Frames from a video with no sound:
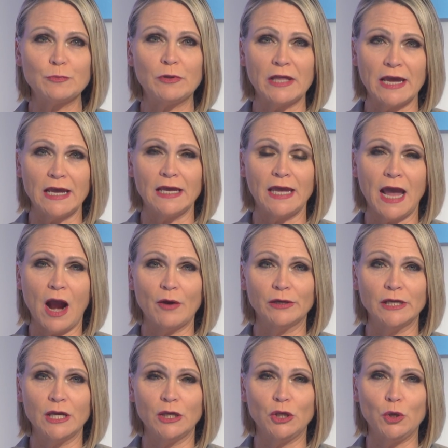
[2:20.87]
plane
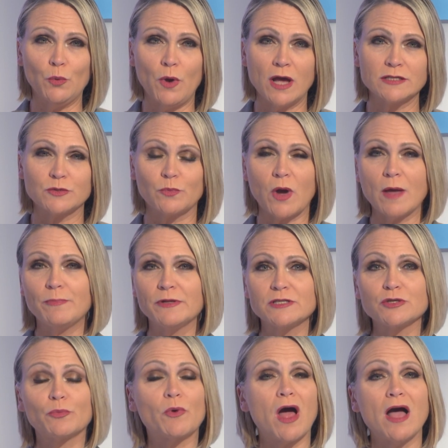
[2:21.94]
carrying U.S.
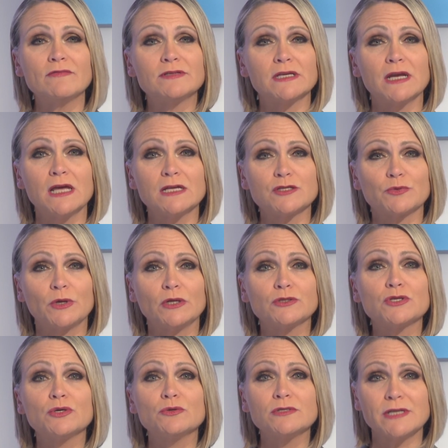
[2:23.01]
weapons arrived in Israel
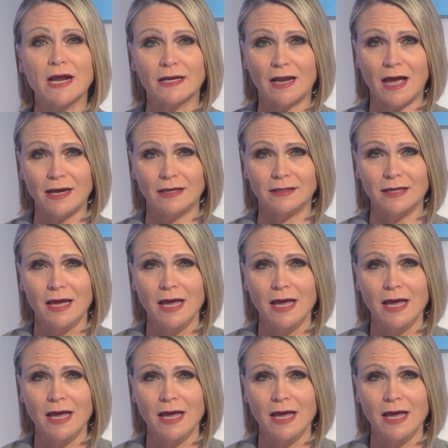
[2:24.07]
Tuesday night.